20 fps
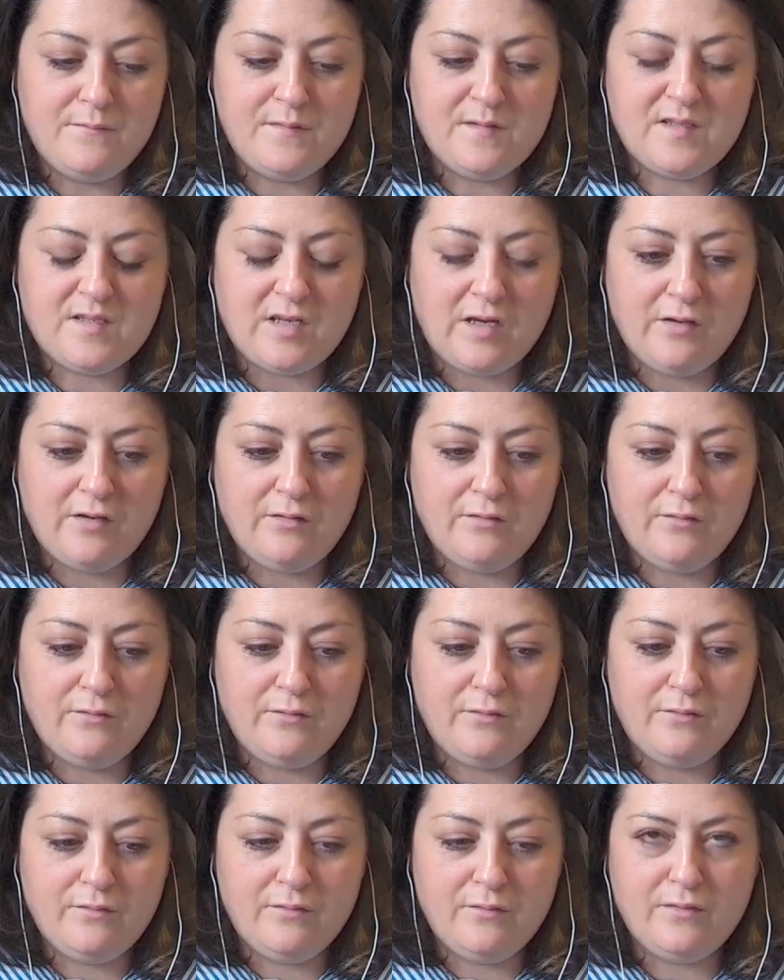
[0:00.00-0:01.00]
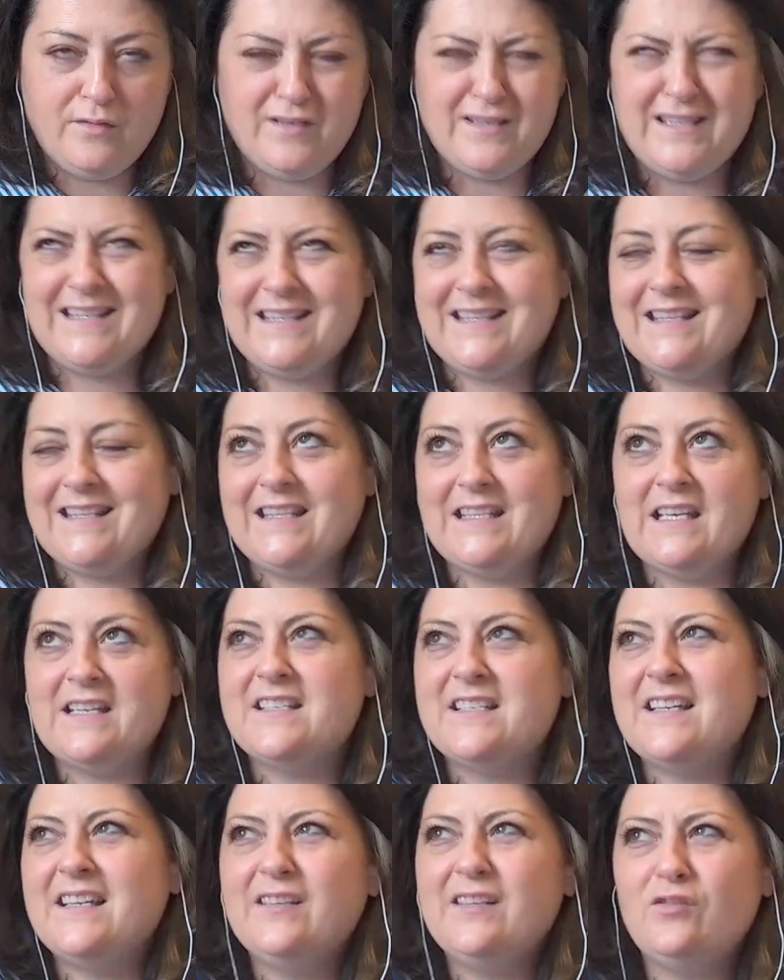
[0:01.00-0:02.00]
So
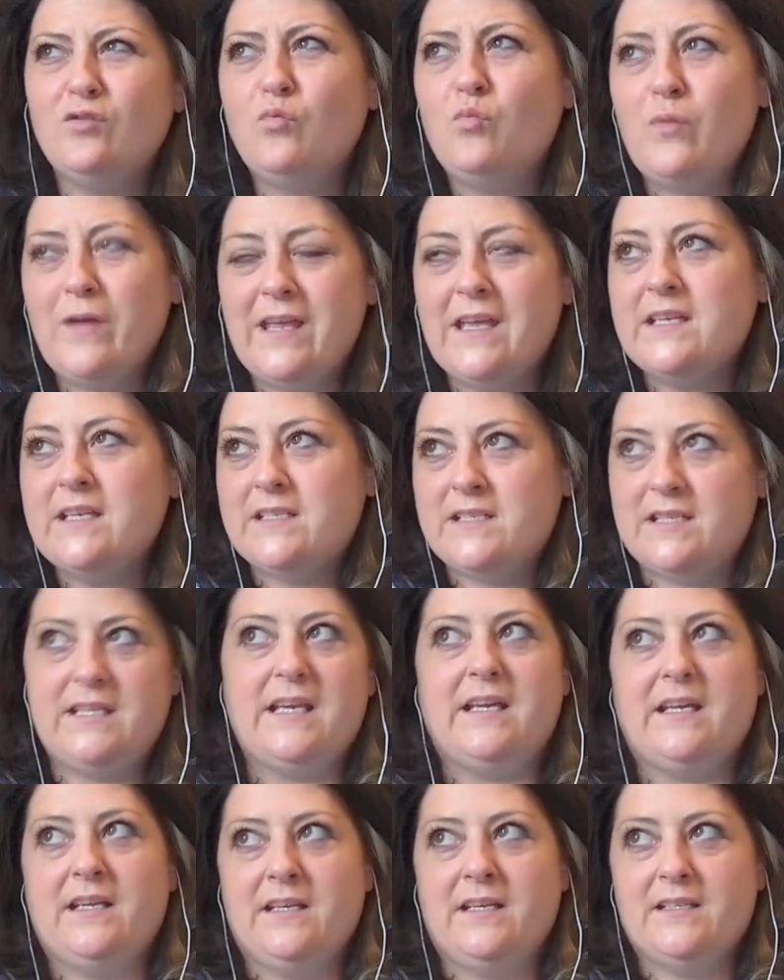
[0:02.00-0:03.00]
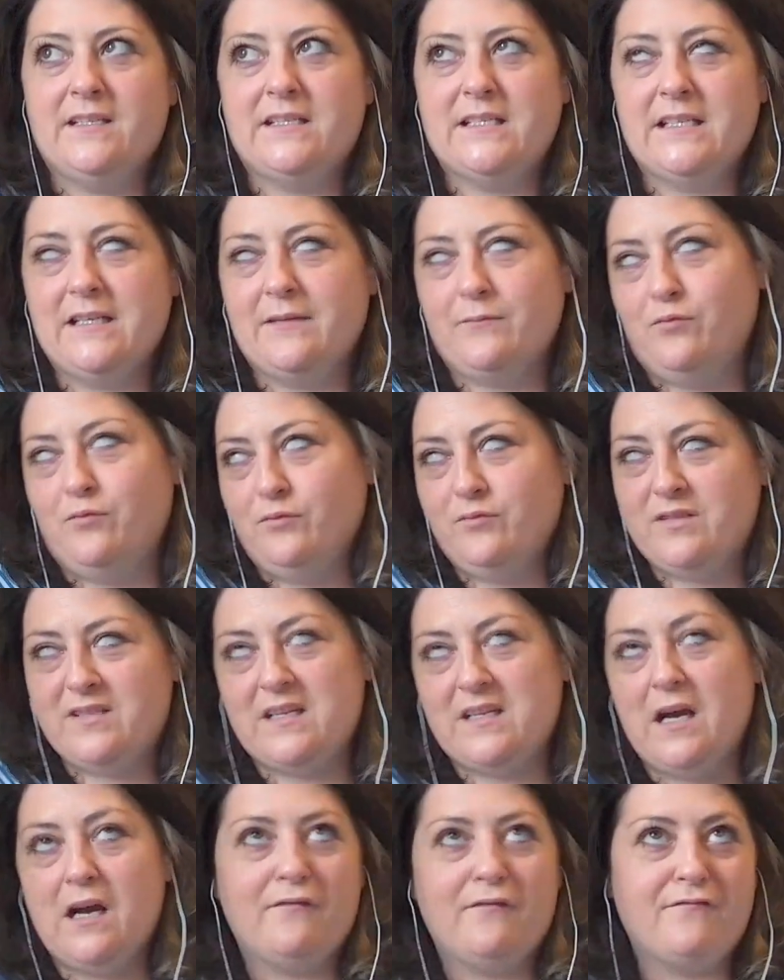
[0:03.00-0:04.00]
there's little weird things we'll
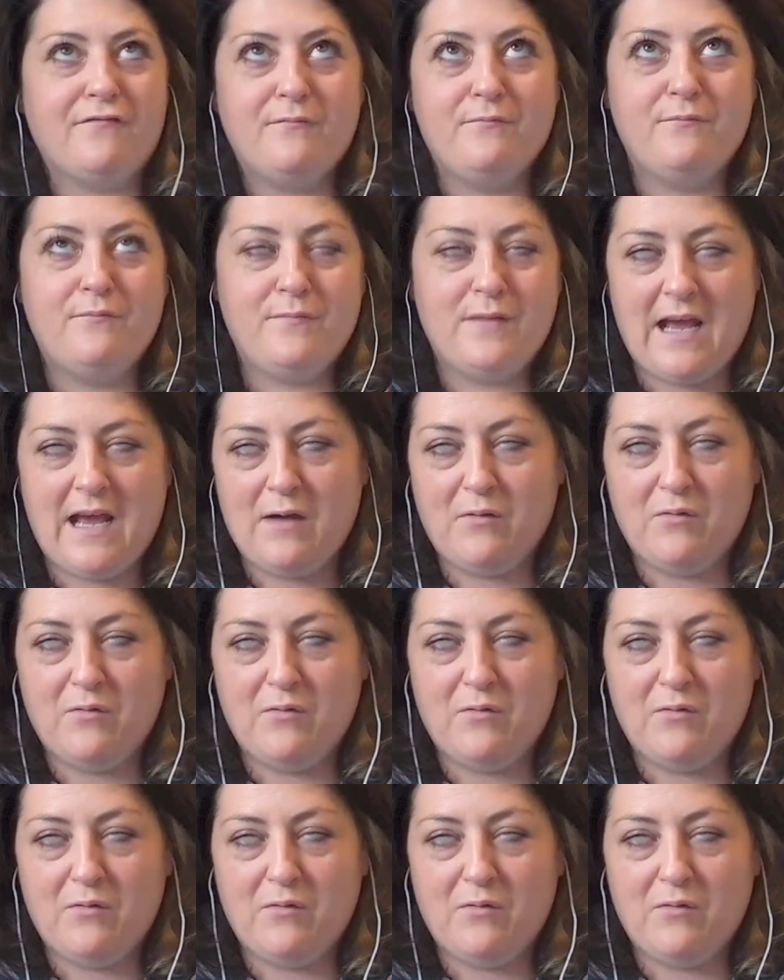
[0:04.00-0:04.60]
start from now